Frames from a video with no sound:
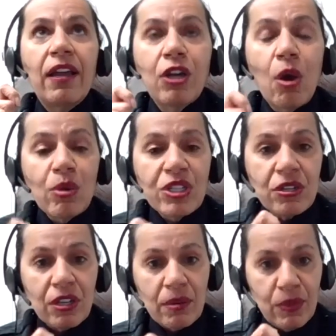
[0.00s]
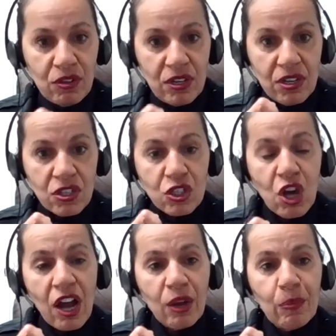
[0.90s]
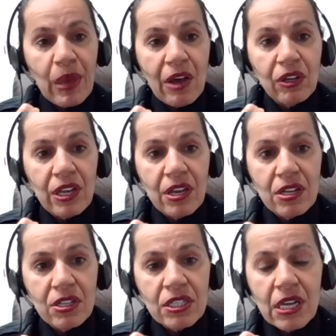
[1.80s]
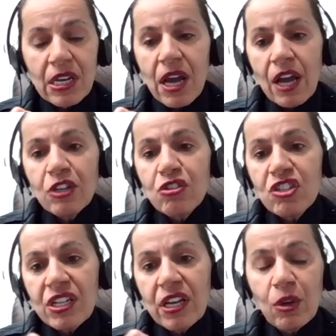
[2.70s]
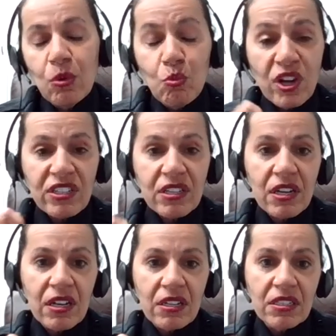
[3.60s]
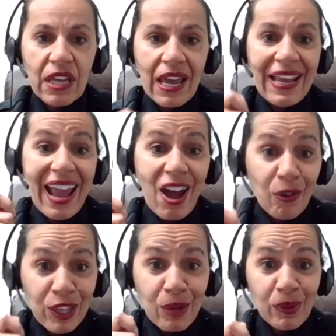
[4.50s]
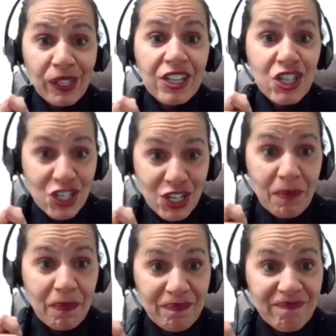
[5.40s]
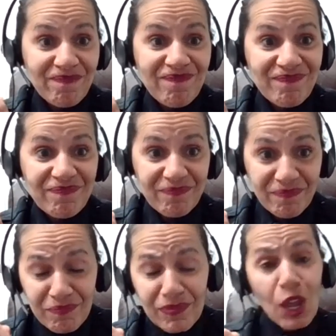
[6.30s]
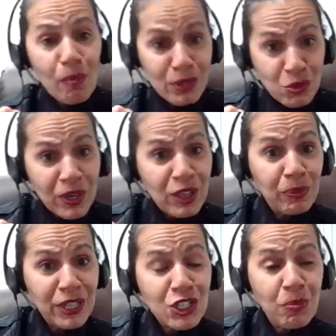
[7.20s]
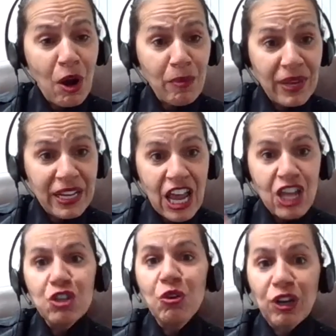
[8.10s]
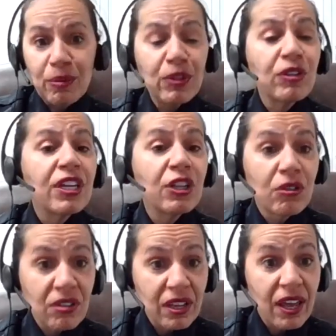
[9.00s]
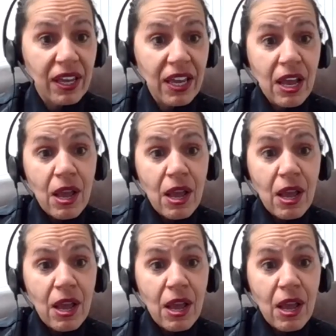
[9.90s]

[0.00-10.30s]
go into the communities and talk about is understanding what does a healthy relationship between the police department and your community look like,